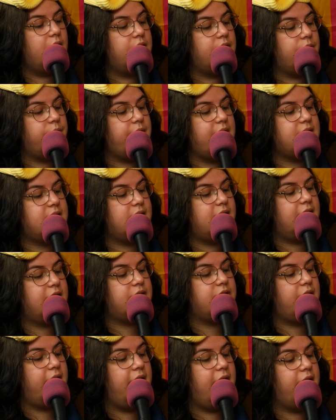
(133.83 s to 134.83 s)
The
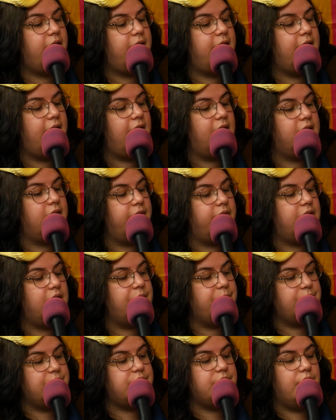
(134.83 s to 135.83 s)
residential area I lived
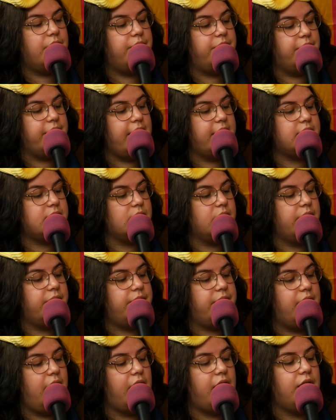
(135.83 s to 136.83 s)
in was known for that sort of
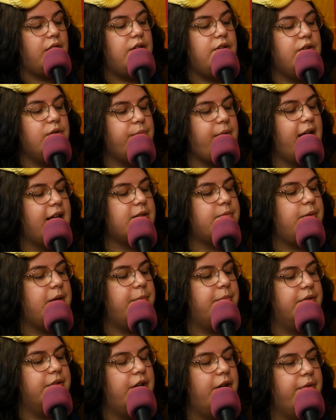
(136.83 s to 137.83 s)
thing. UMass
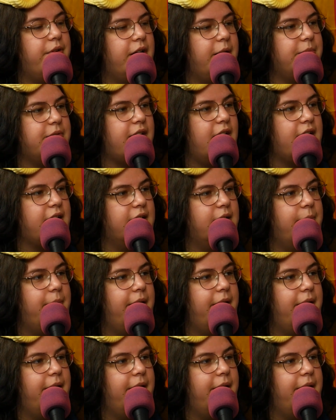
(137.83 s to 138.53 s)
people know what I'm talking